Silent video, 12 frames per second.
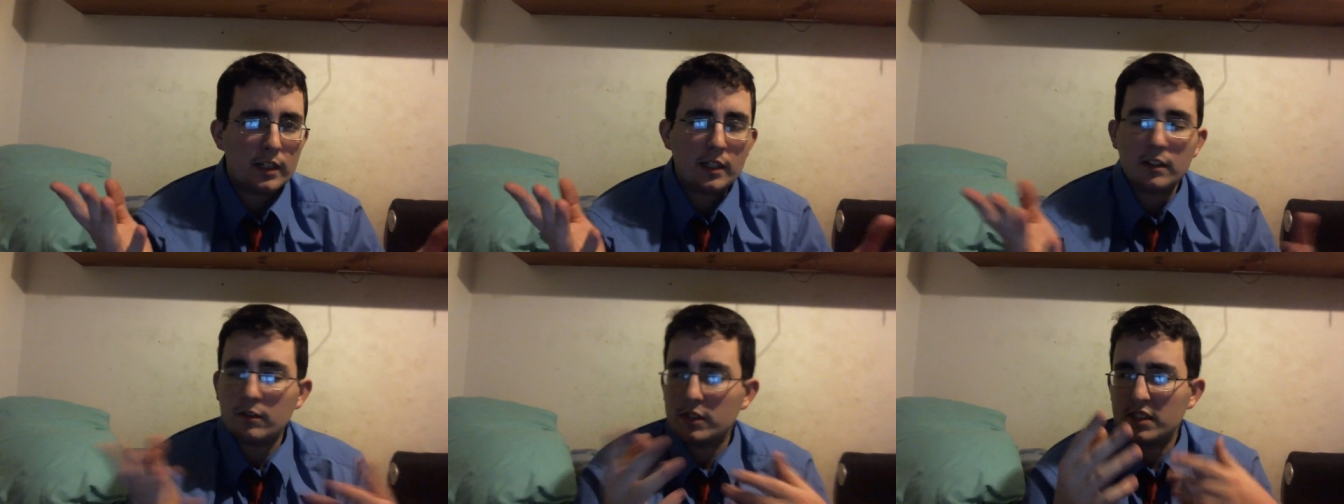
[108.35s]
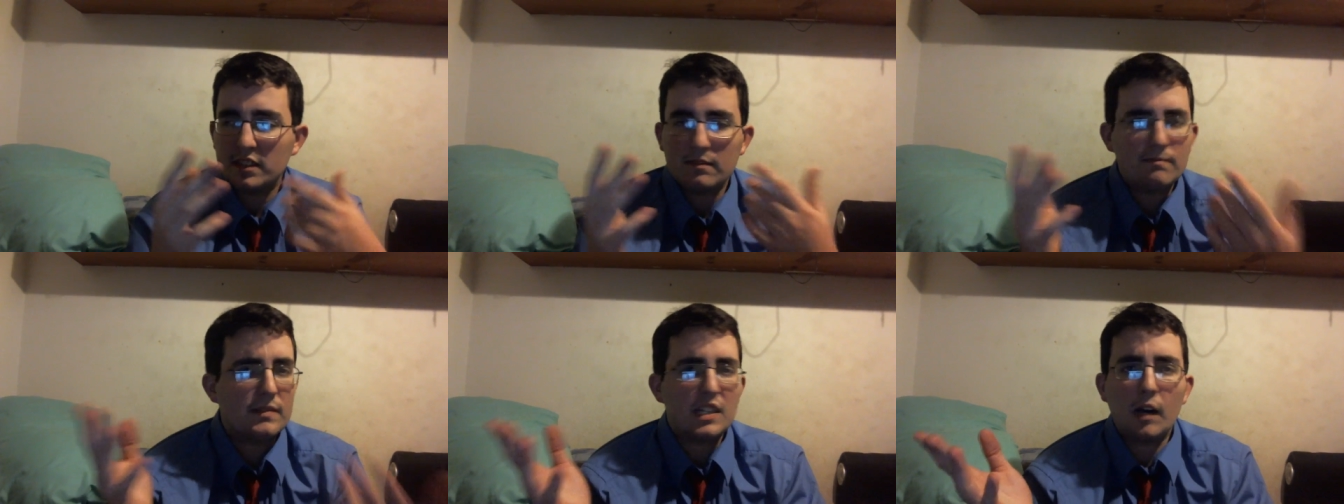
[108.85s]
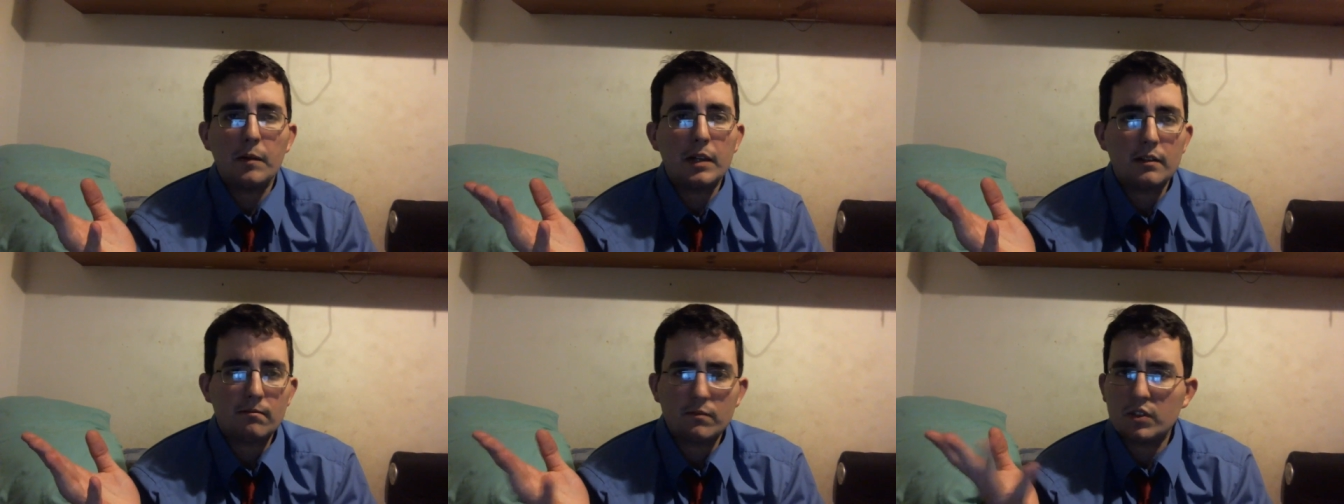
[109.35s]
you know, just tell me
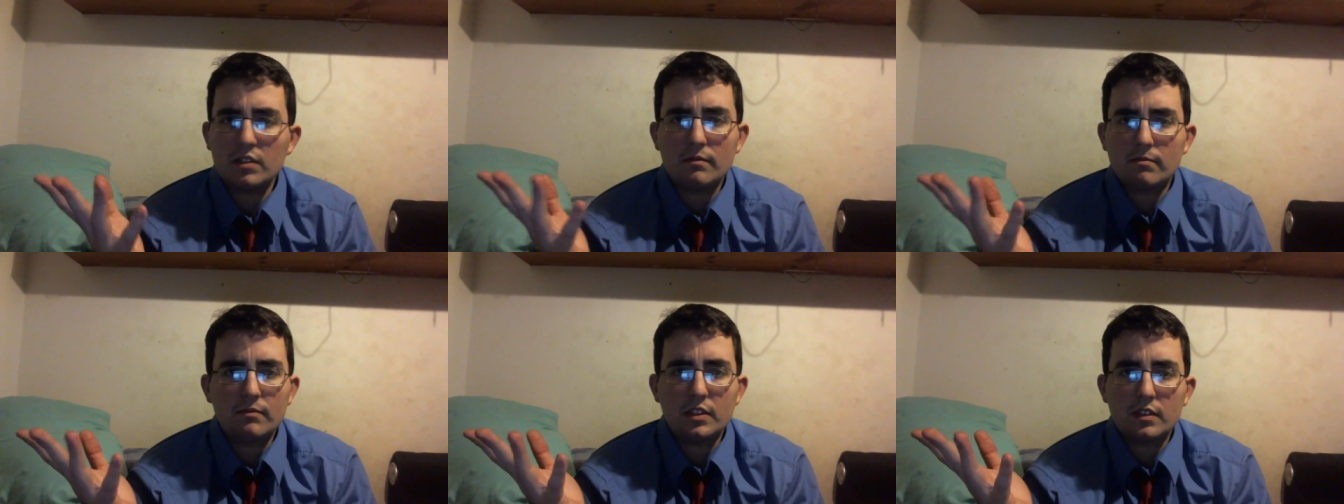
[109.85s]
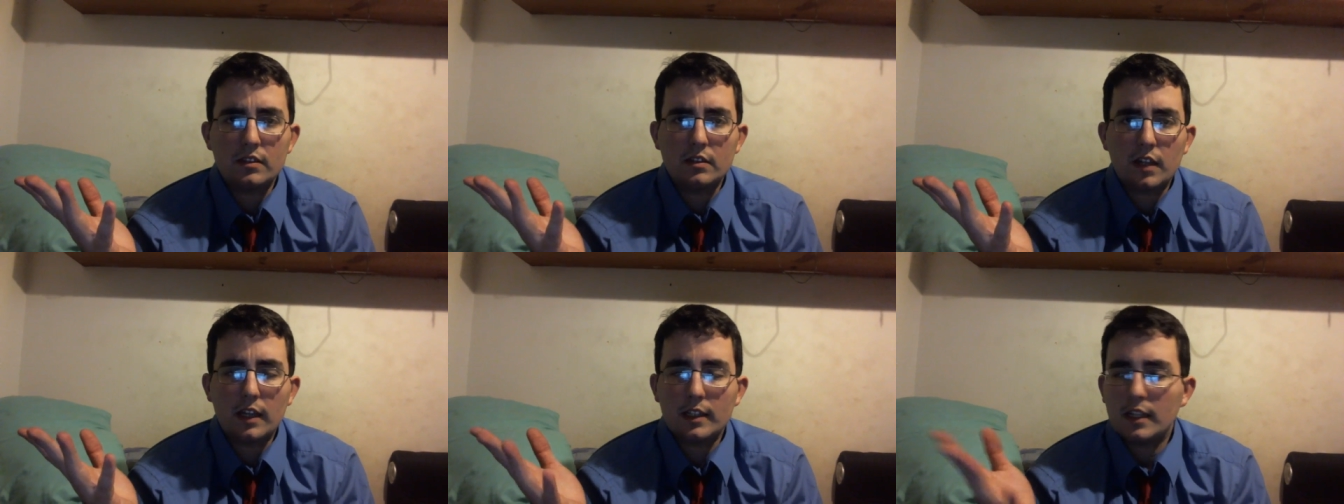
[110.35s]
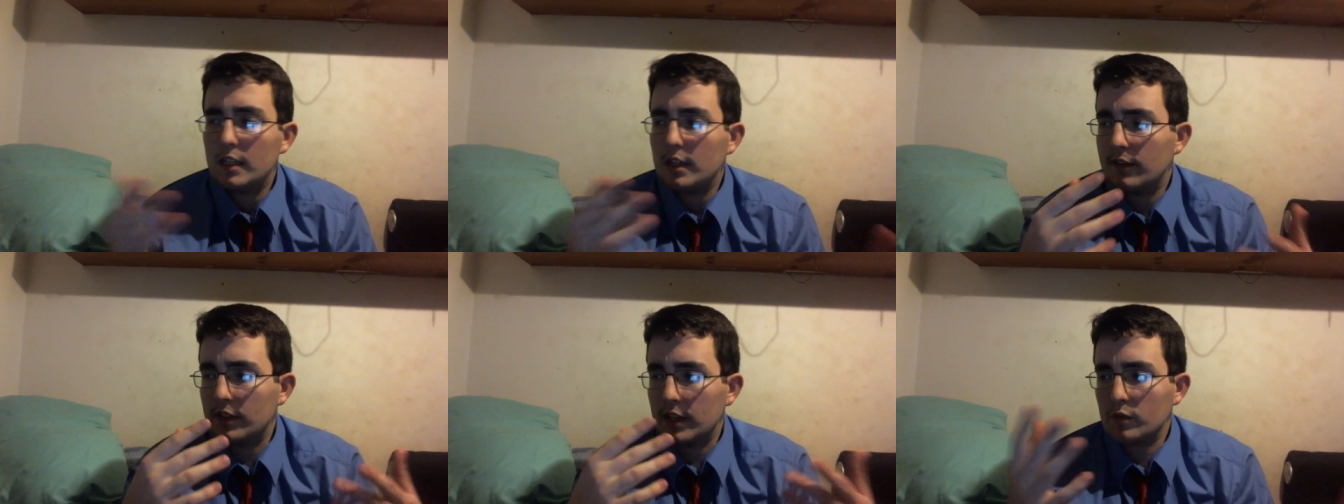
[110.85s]
just just to say if
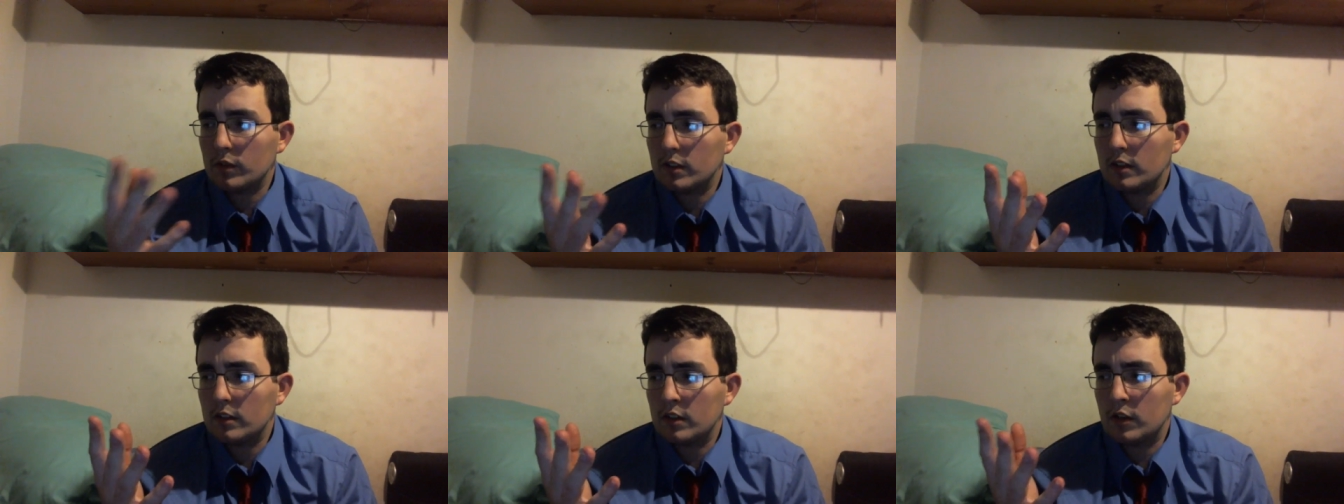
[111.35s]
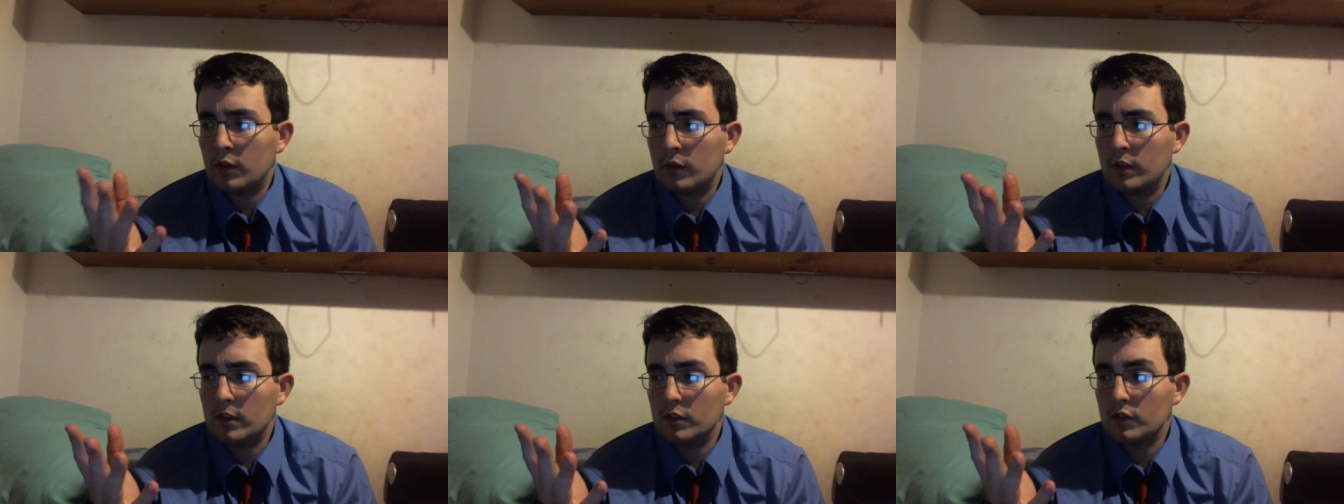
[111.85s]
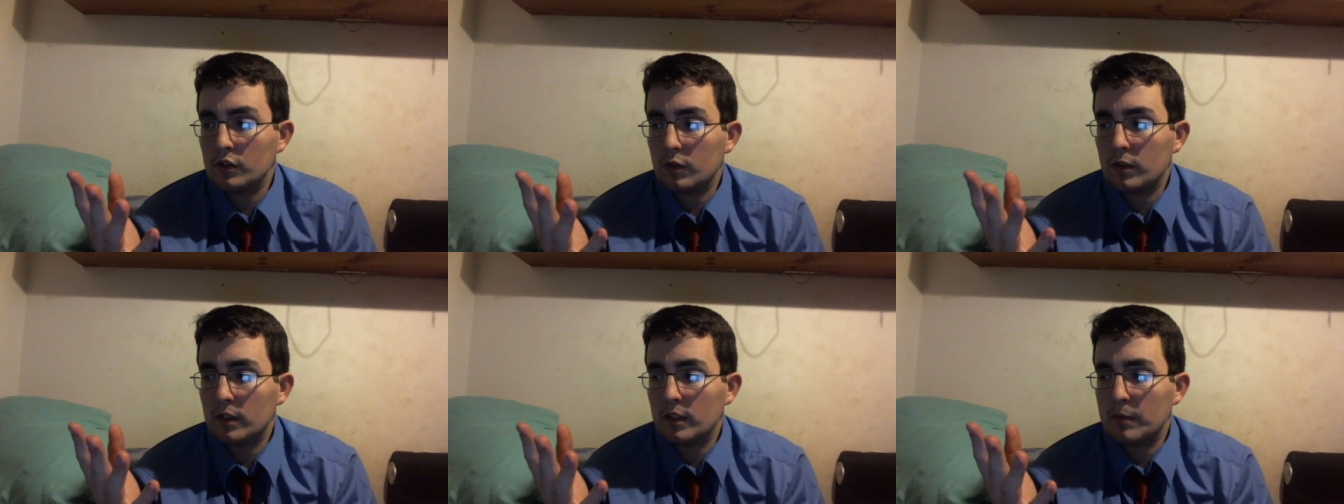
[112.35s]
you guys want to know another
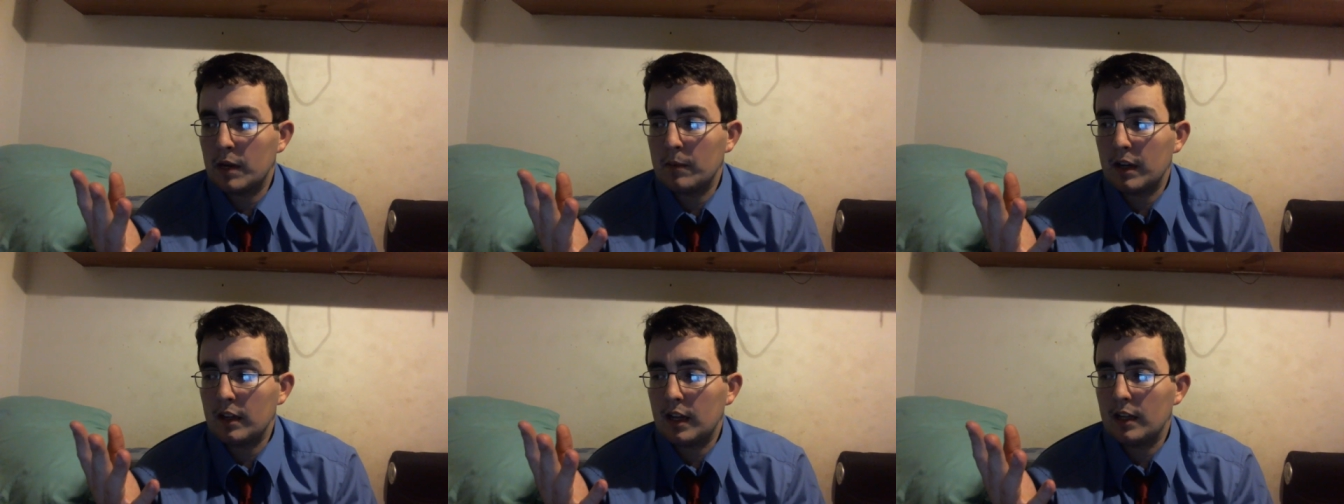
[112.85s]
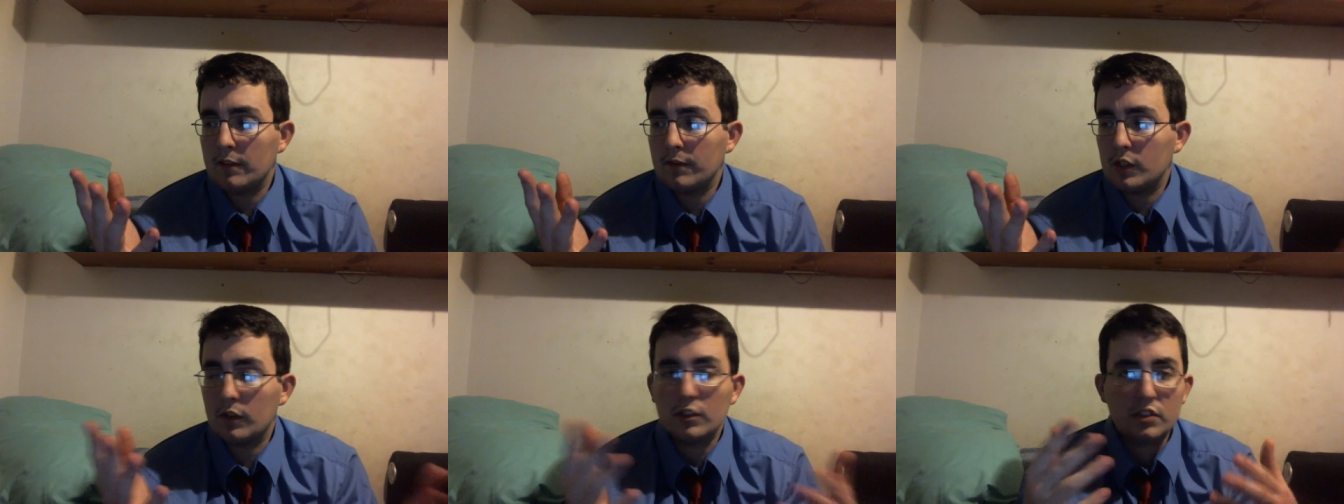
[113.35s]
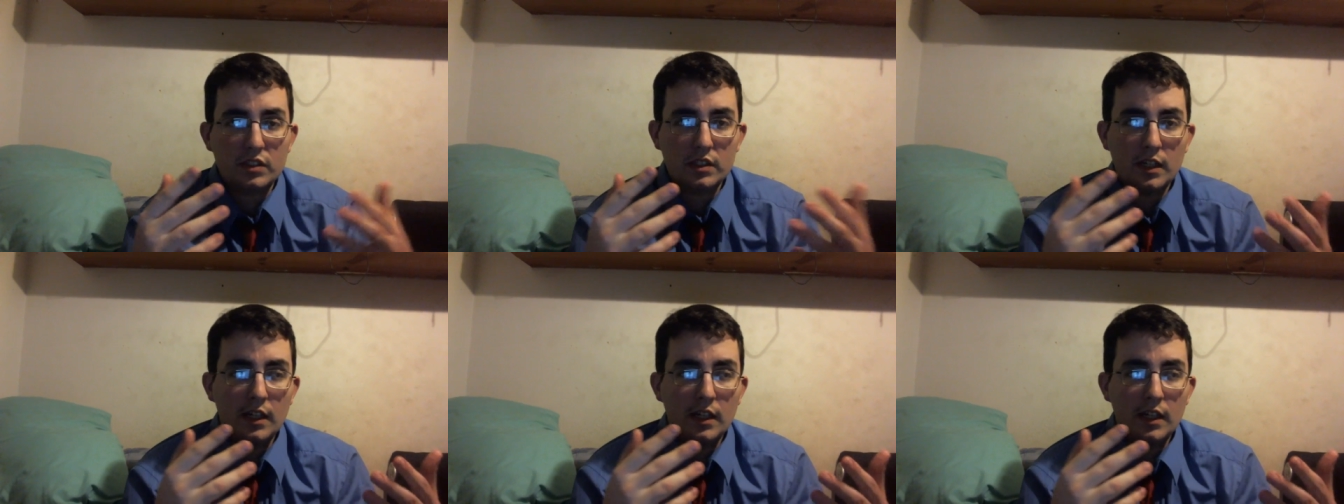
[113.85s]
story about my life, you know, just